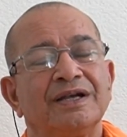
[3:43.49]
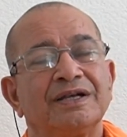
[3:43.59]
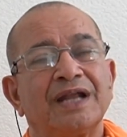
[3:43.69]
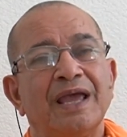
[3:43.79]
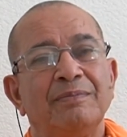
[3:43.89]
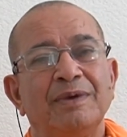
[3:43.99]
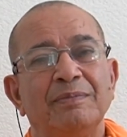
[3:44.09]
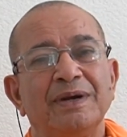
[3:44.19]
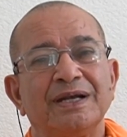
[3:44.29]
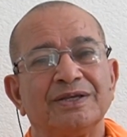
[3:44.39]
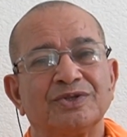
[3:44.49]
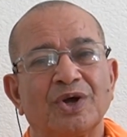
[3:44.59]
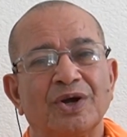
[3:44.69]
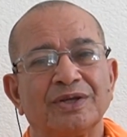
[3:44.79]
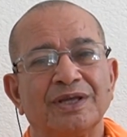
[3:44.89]
Time limit is
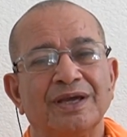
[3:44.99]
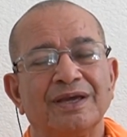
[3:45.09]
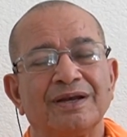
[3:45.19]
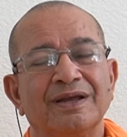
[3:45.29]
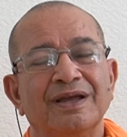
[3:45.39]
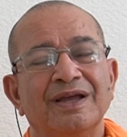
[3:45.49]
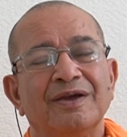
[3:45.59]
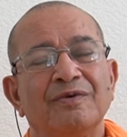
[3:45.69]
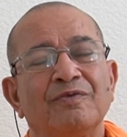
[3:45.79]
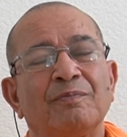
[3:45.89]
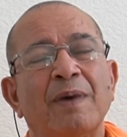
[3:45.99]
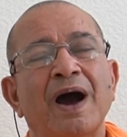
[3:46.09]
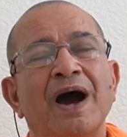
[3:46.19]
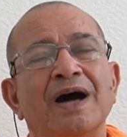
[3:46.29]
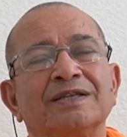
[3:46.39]
not there. For
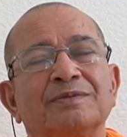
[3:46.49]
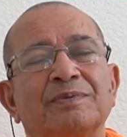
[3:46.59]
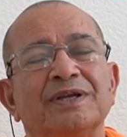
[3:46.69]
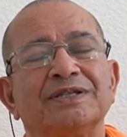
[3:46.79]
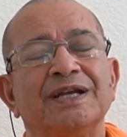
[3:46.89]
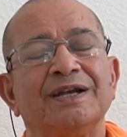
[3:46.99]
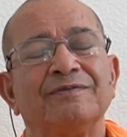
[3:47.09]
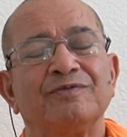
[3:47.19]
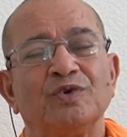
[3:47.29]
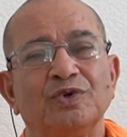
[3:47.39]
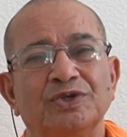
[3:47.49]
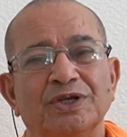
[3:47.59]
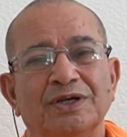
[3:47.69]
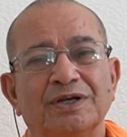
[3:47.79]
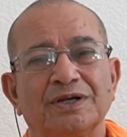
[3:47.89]
past, present,
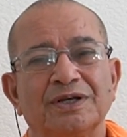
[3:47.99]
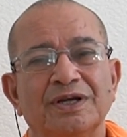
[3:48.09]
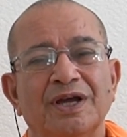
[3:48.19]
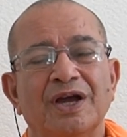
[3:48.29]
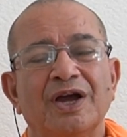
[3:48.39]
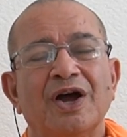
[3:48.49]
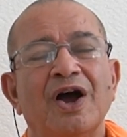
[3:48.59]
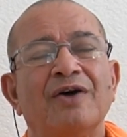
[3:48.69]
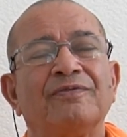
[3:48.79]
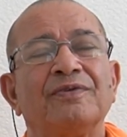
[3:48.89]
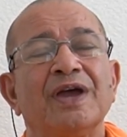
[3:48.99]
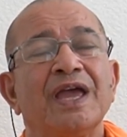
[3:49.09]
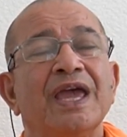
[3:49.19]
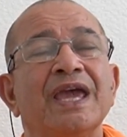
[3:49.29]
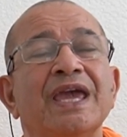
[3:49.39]
future,
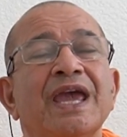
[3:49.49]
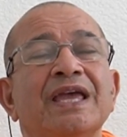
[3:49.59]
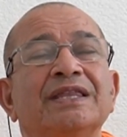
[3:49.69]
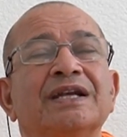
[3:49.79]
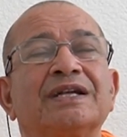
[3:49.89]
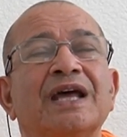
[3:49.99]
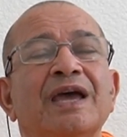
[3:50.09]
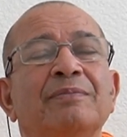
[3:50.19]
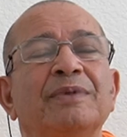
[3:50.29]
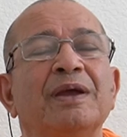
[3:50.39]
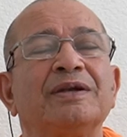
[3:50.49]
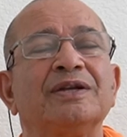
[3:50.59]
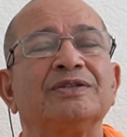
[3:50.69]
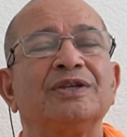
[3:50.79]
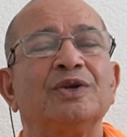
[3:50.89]
again the time
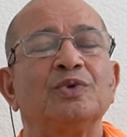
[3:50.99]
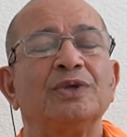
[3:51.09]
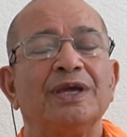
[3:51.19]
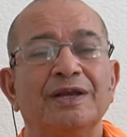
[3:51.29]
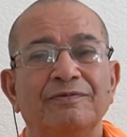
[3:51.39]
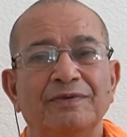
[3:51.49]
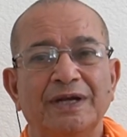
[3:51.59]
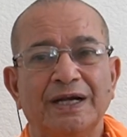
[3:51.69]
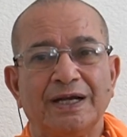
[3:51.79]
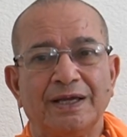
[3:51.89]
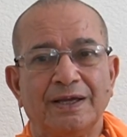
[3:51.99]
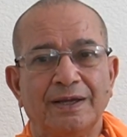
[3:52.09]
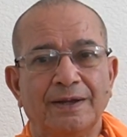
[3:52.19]
enters into the infinity.